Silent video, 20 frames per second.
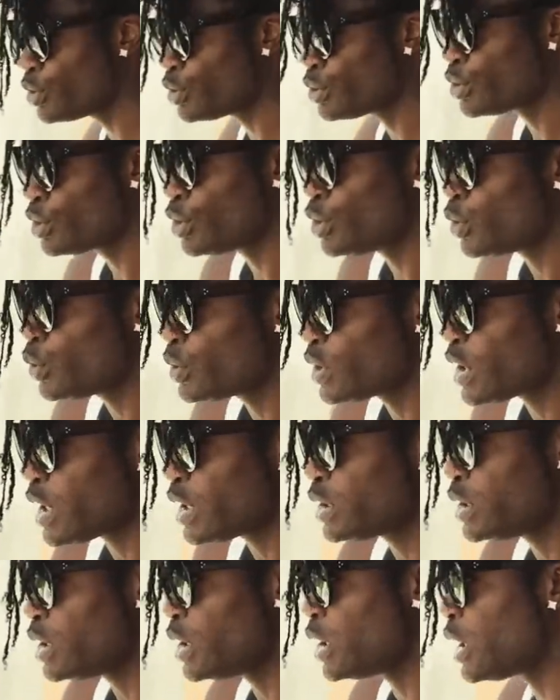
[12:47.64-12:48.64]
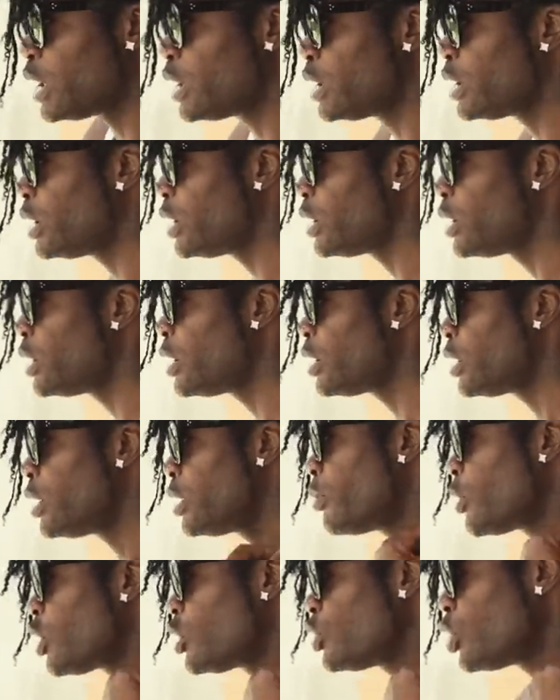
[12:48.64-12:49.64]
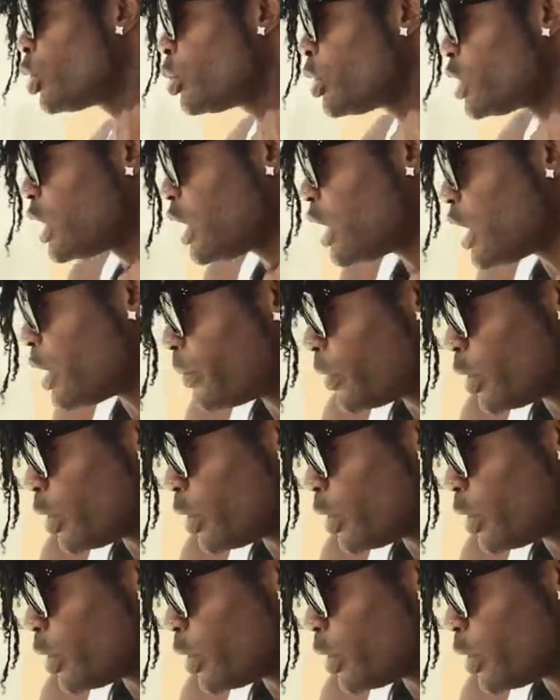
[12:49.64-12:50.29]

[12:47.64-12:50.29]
used to use and thing. And, sure, me say them